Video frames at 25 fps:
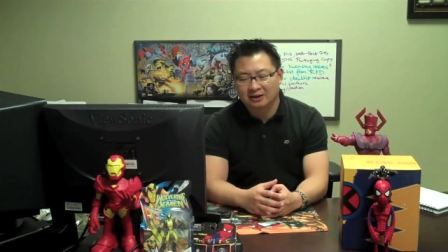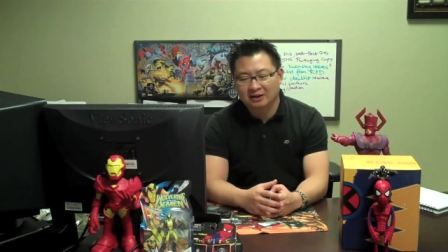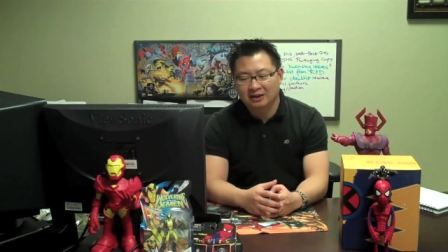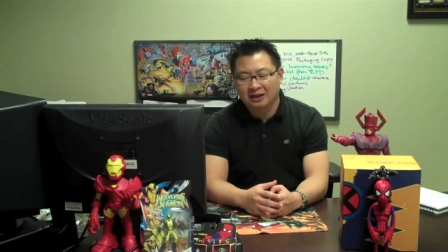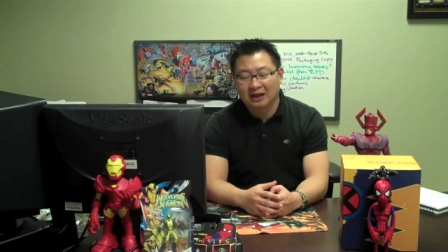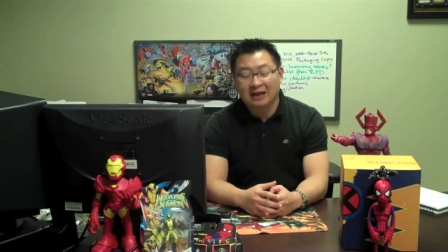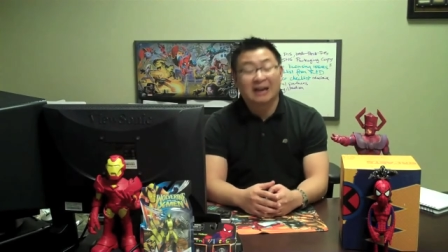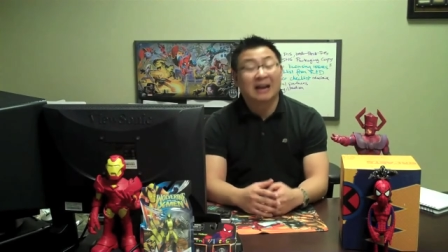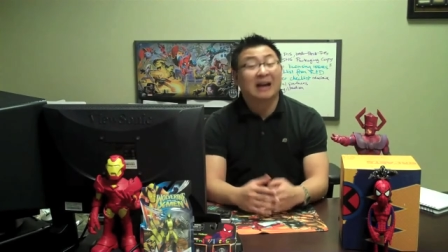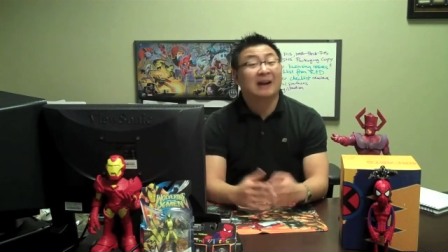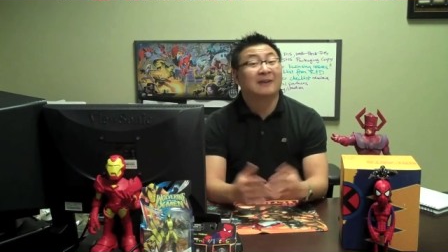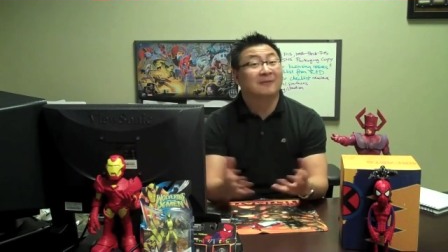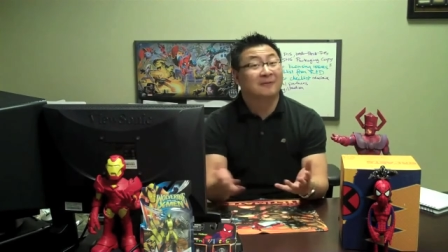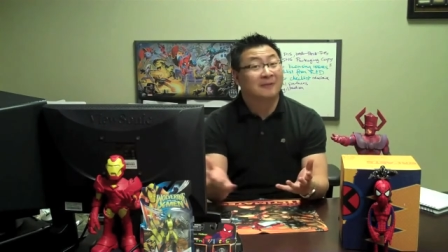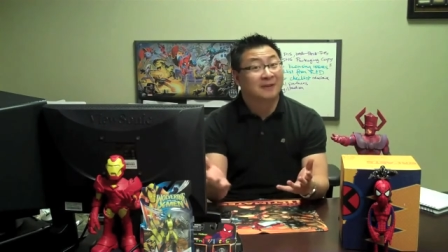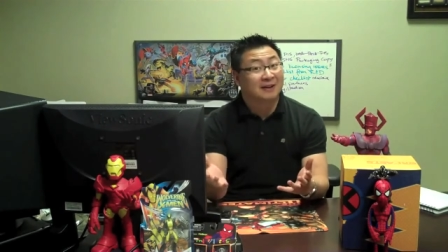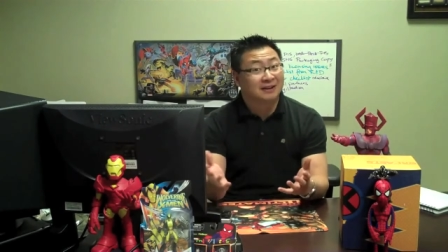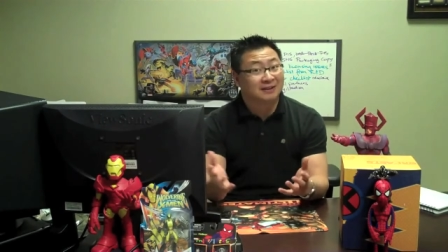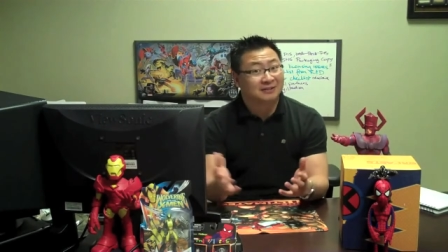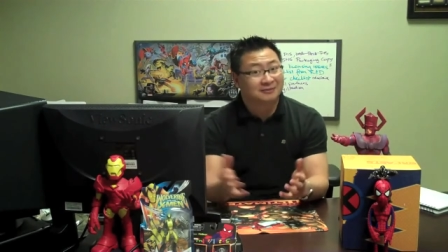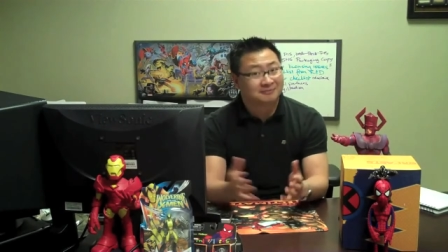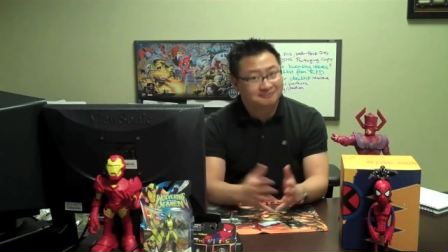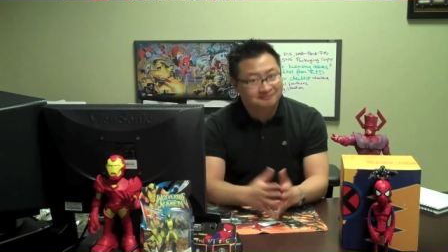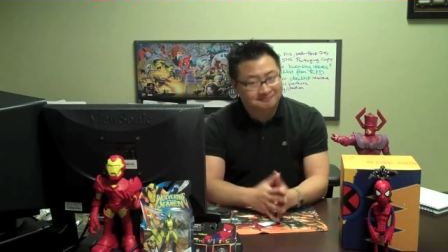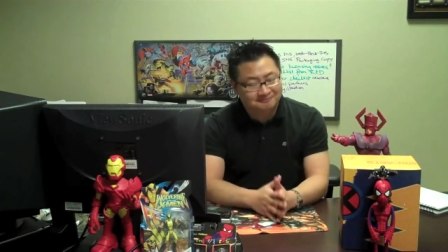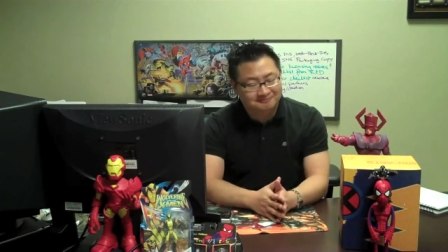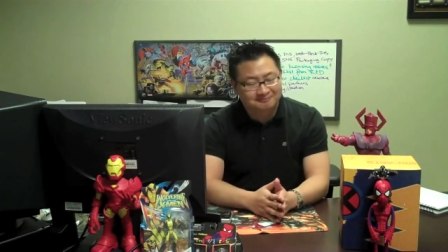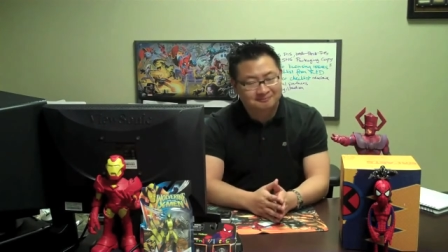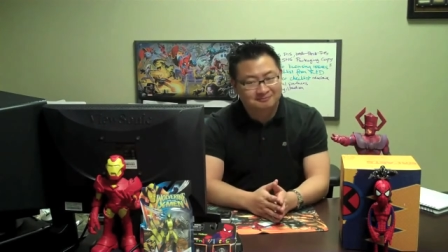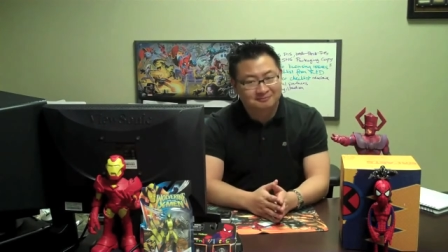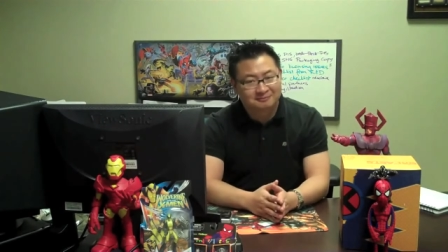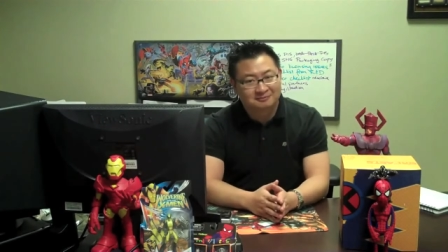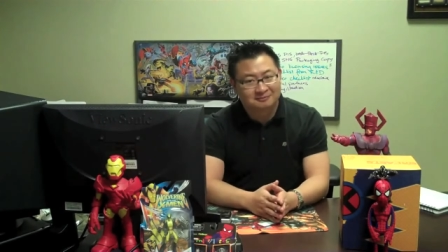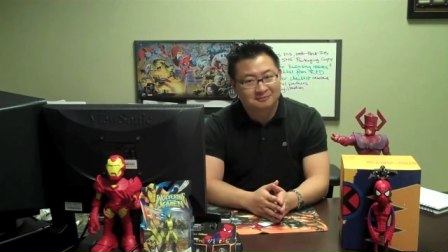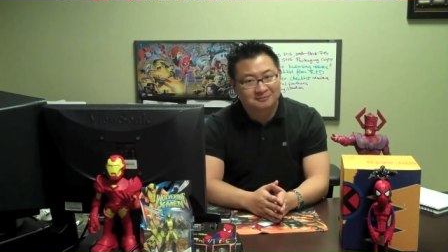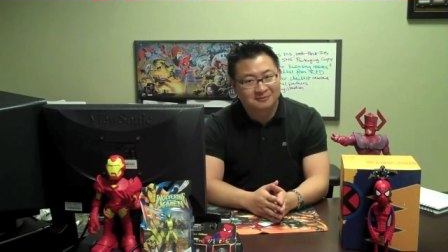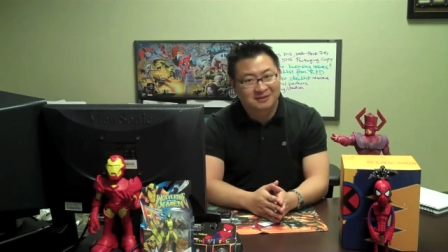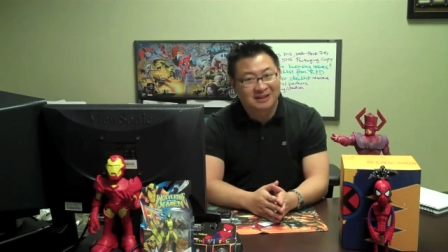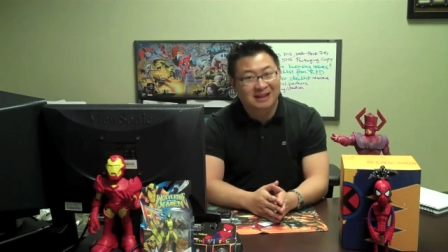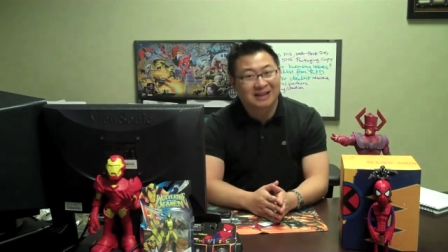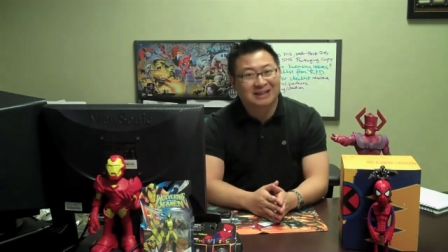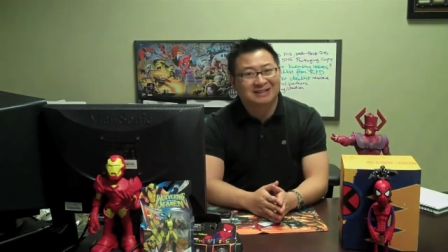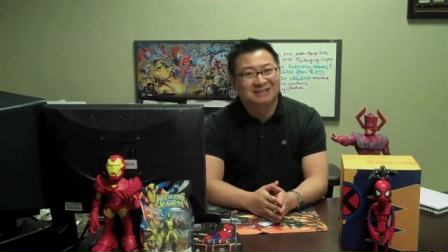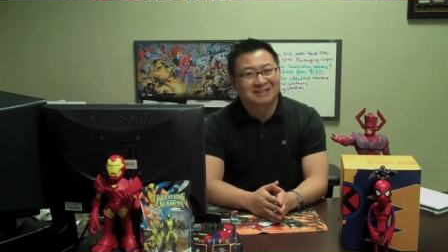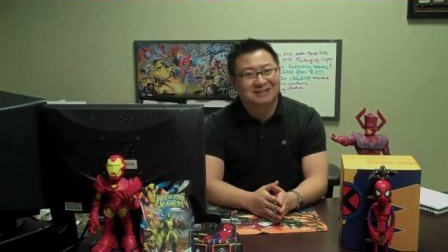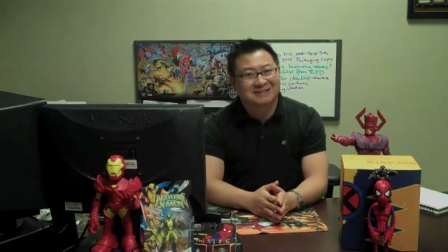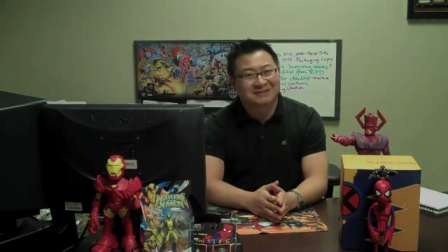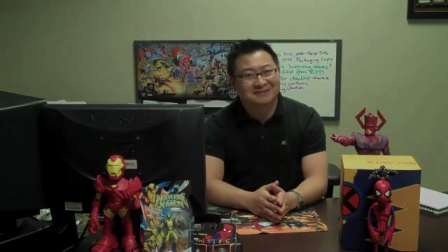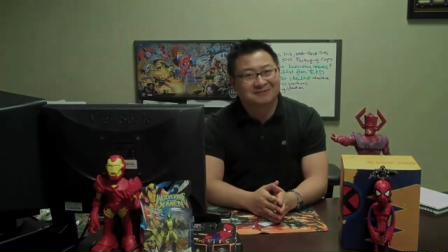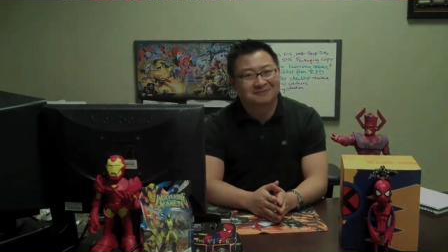and have fun.
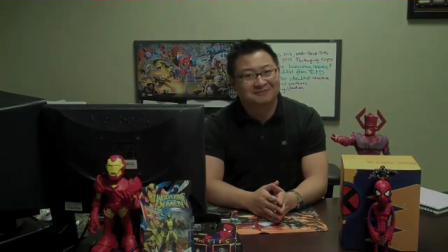Thanks.